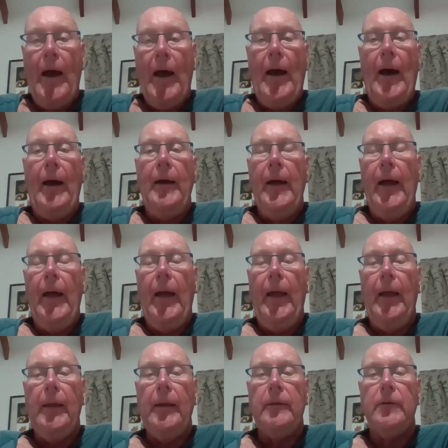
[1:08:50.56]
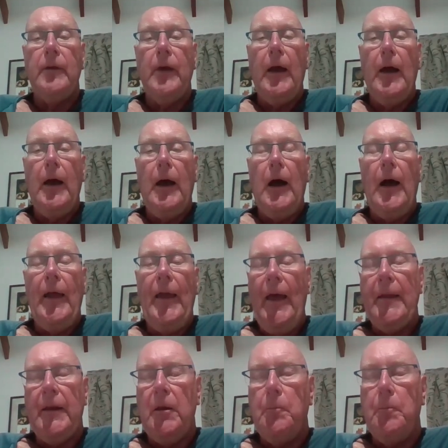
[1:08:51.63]
are. And I
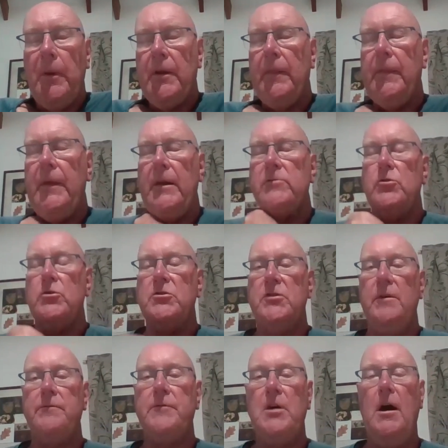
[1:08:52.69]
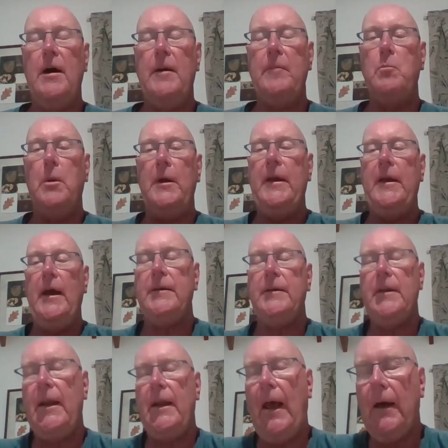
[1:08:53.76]
had it, but in the interest of time, we
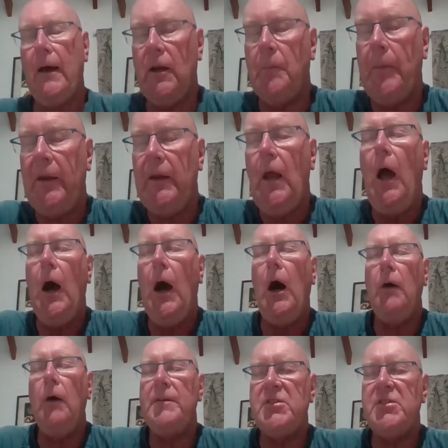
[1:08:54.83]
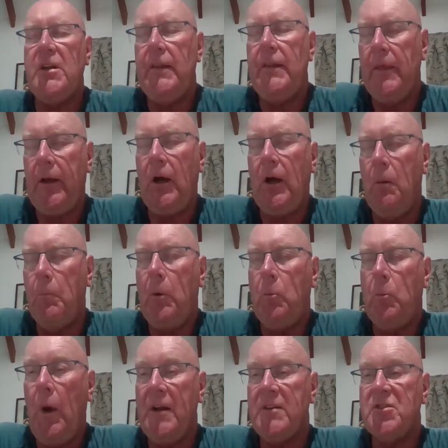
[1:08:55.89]
cut it out. I mean, obviously the
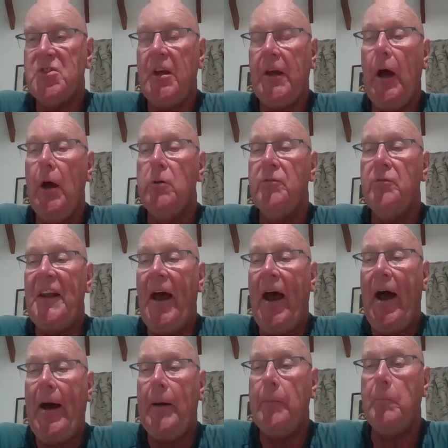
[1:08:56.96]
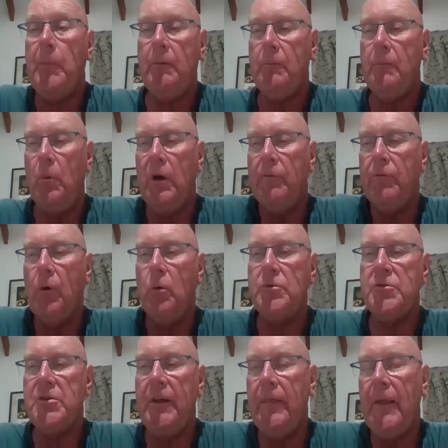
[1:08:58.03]
common ones, the COVID arm, we've all
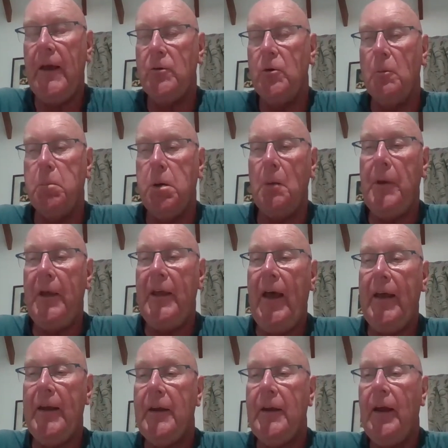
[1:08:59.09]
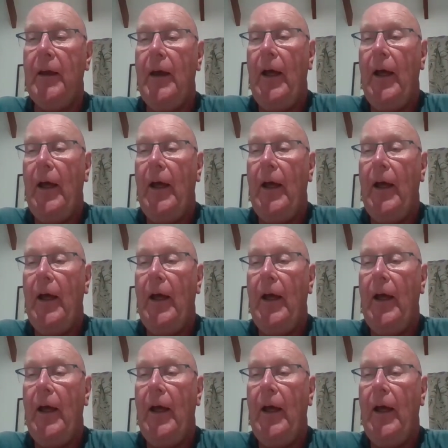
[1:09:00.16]
seen that or probably had it.